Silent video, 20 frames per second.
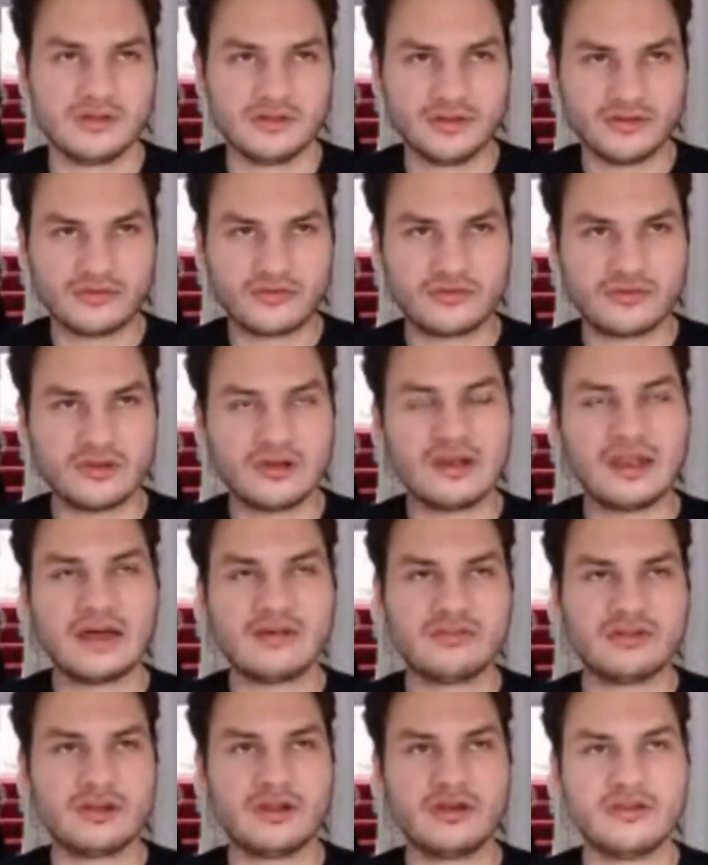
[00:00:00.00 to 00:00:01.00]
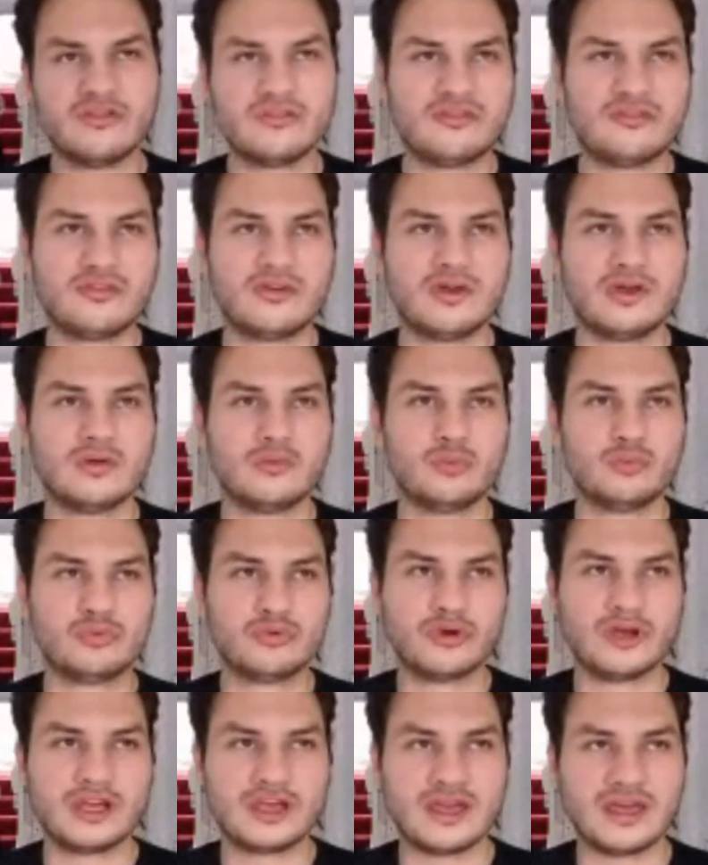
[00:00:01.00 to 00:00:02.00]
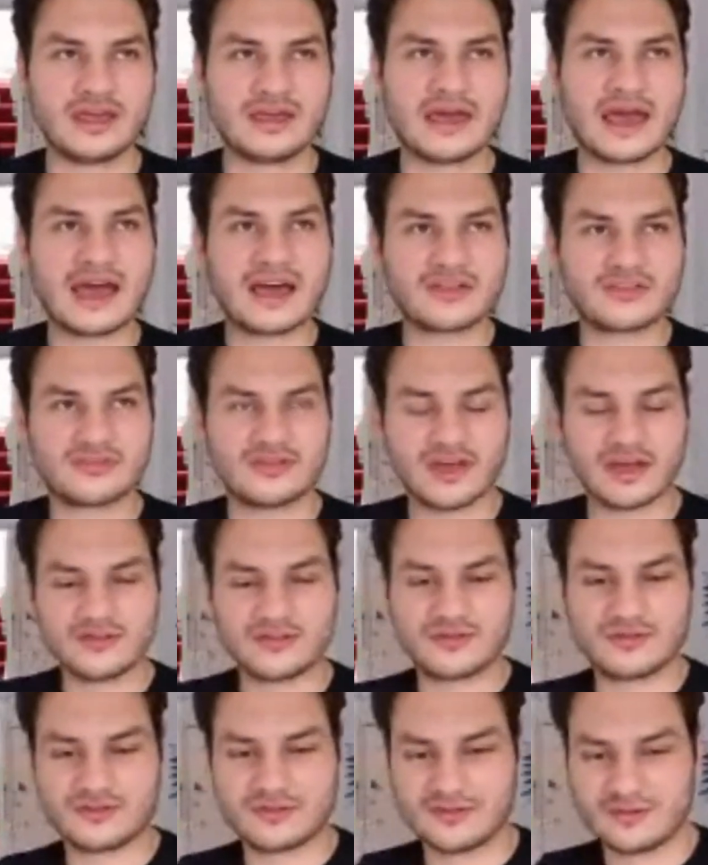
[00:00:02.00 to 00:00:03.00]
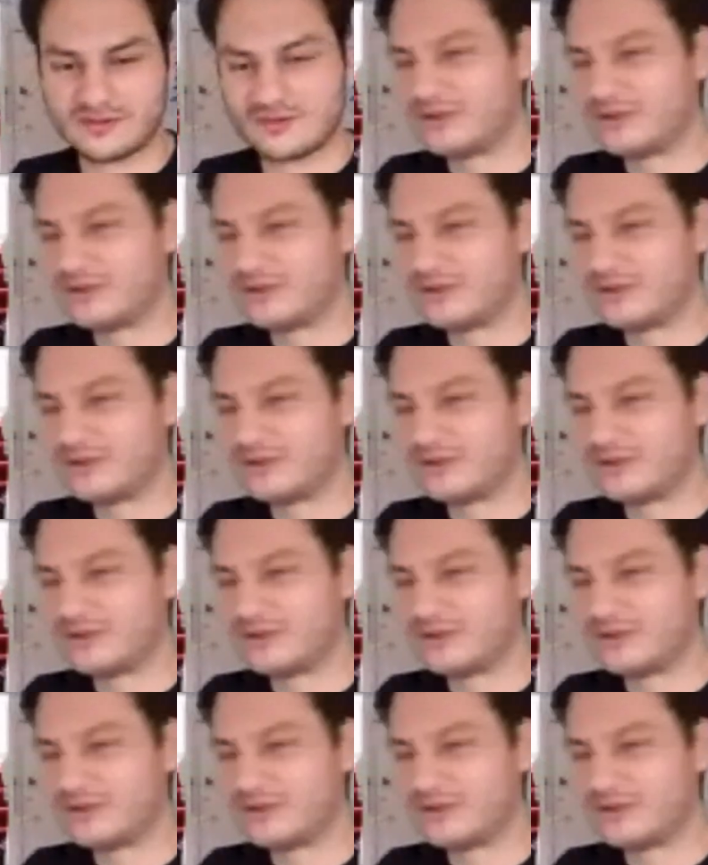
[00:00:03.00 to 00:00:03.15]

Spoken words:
This is the level of bringing assets,